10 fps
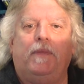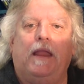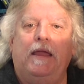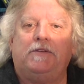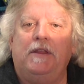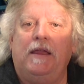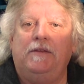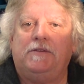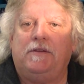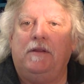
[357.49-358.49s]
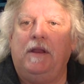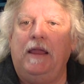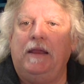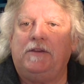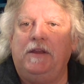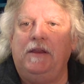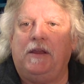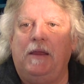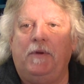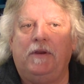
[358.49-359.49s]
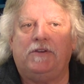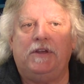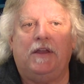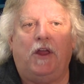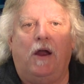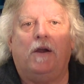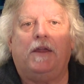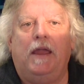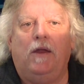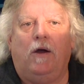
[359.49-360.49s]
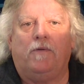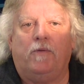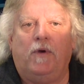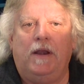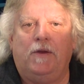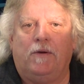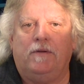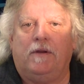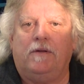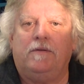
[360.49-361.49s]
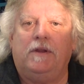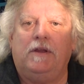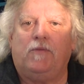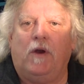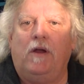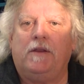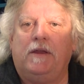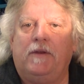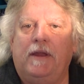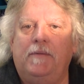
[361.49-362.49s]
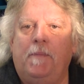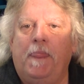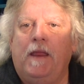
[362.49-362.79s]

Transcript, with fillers: last night's NXT taping to sell RKO from Randy Orton on uh, Raw the other night.